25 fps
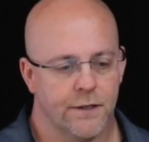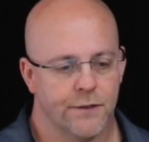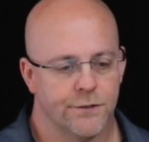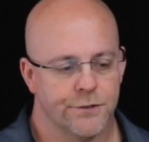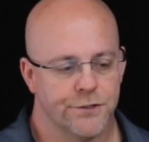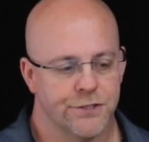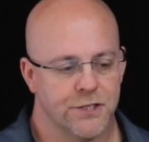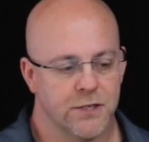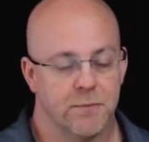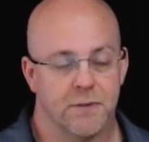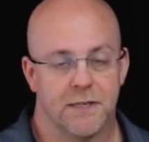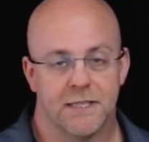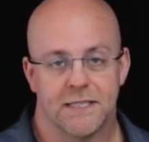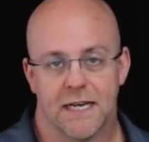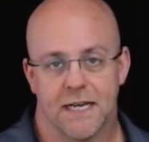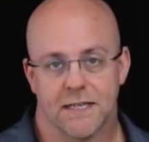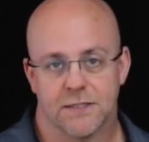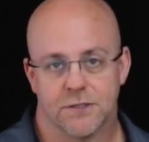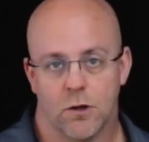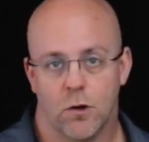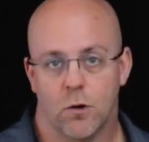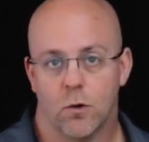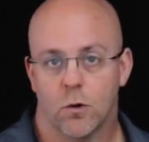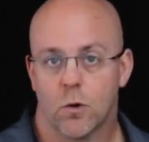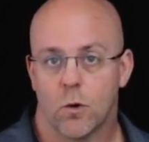Jimmy takes
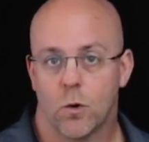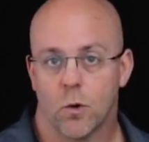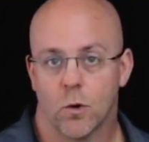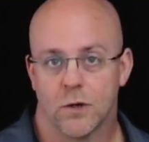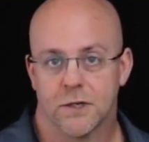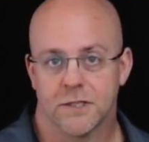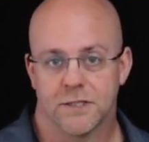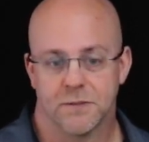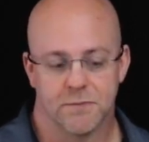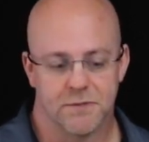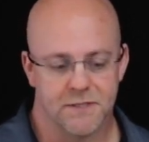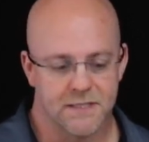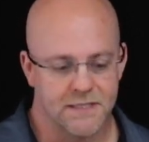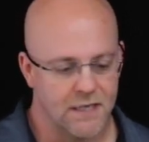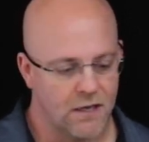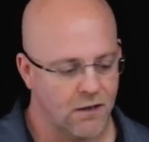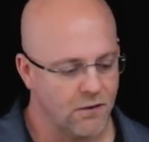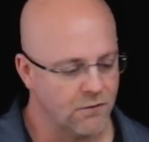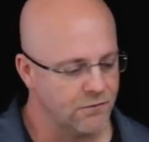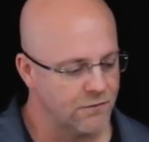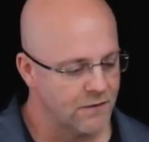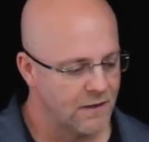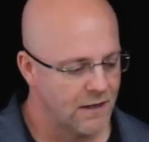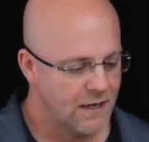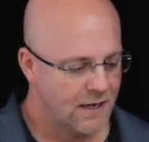a whole chorus
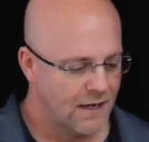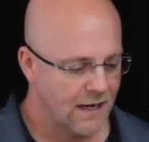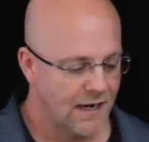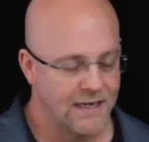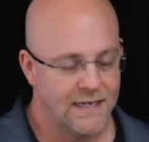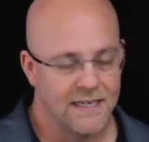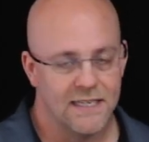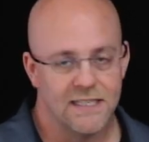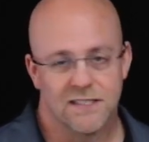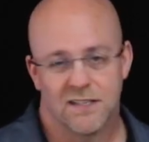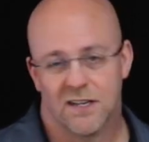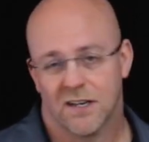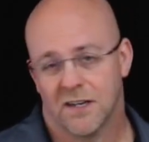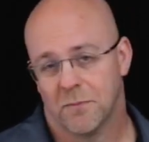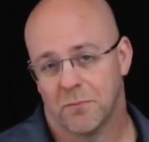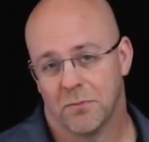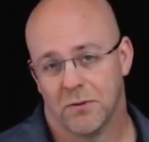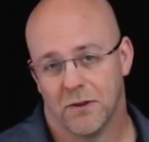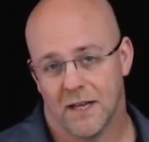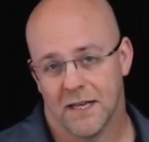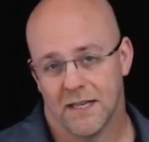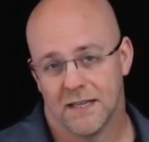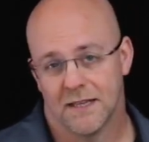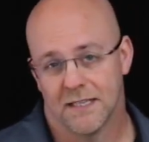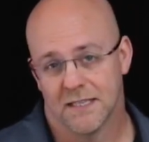himself, and he's going to
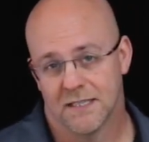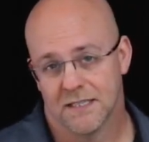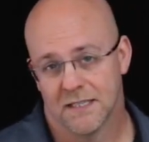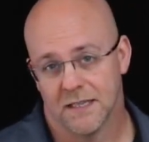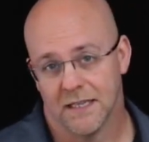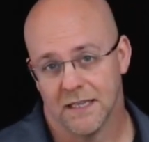play this